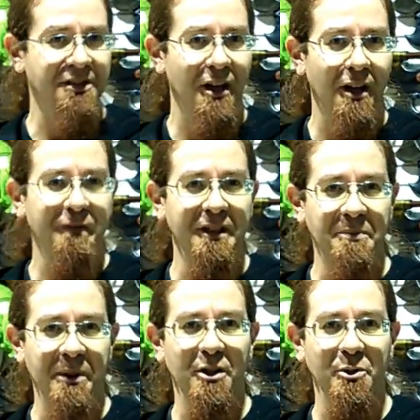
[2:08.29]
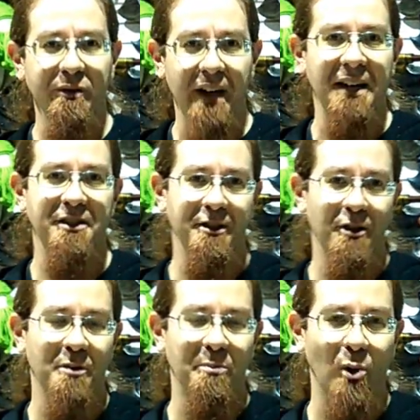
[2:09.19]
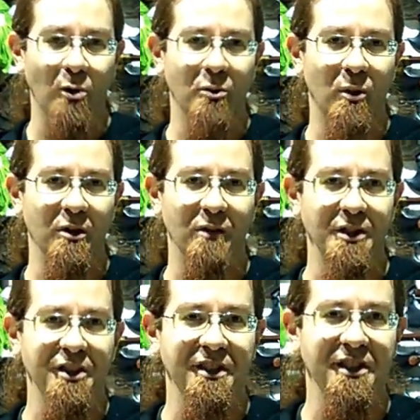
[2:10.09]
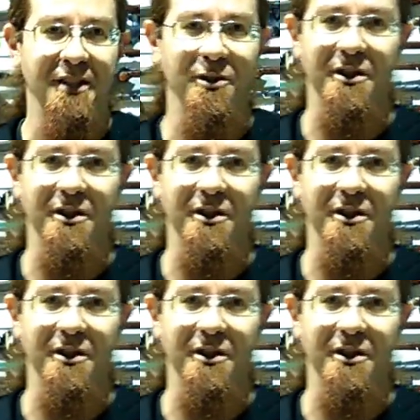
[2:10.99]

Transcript: tough, it's because we've actually gone and broken one over each other's heads or